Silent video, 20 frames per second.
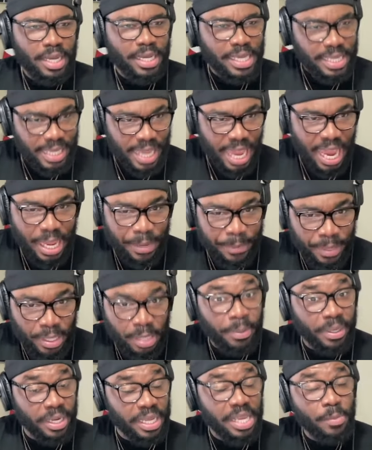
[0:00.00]
he came
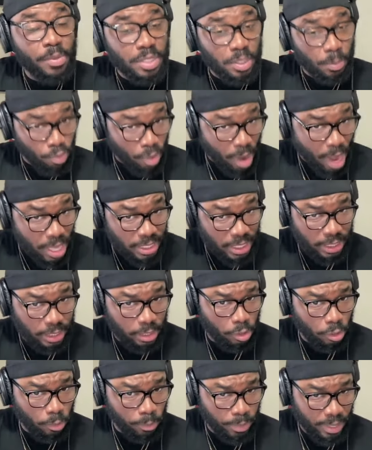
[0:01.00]
in, but he was a project
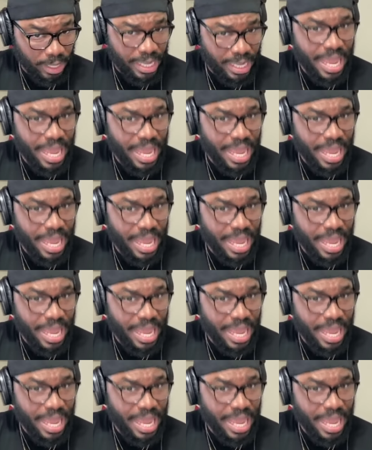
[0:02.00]
a little bit.